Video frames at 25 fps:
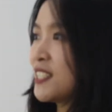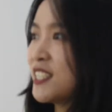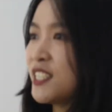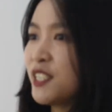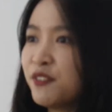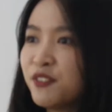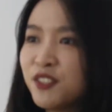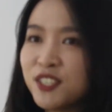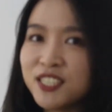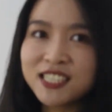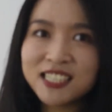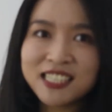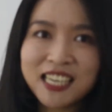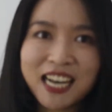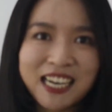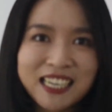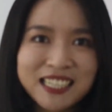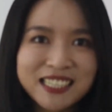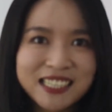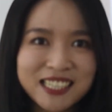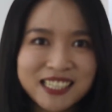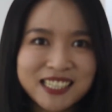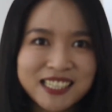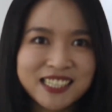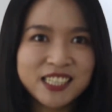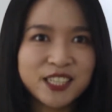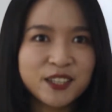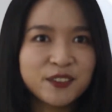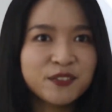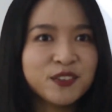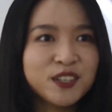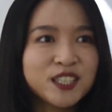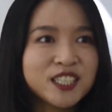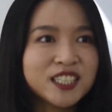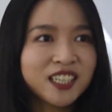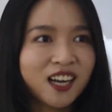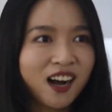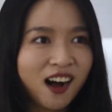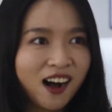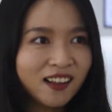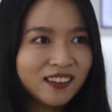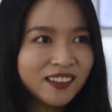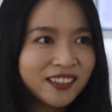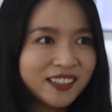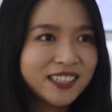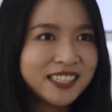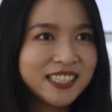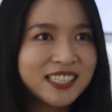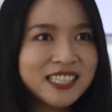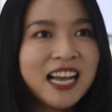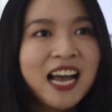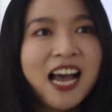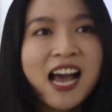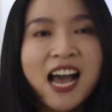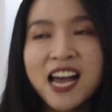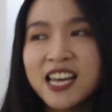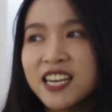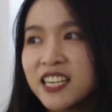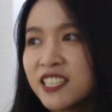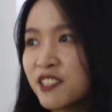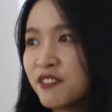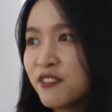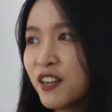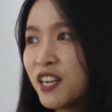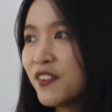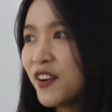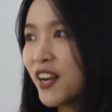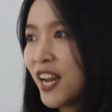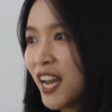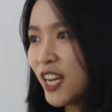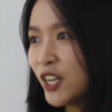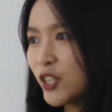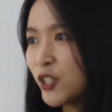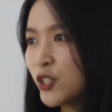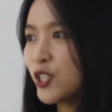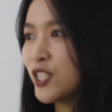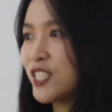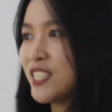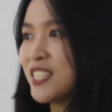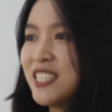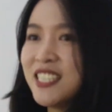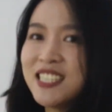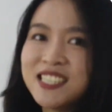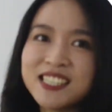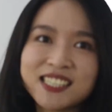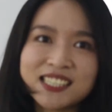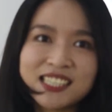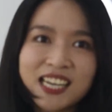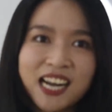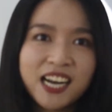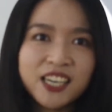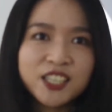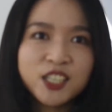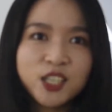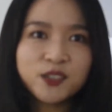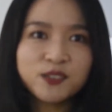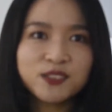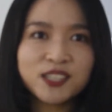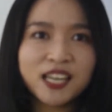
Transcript: different sizes, different colors, and it's very interesting. It's kind of